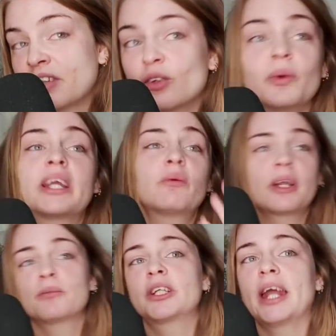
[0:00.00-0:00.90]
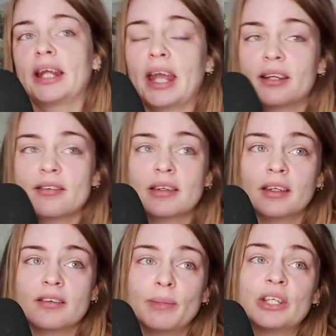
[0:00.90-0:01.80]
So what I'm getting at is,
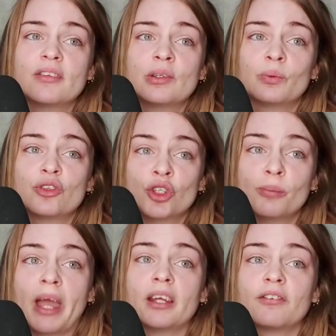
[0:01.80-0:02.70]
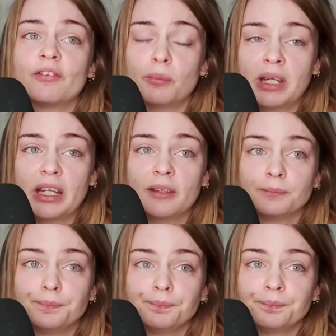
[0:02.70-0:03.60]
as much as it was traumatic for me,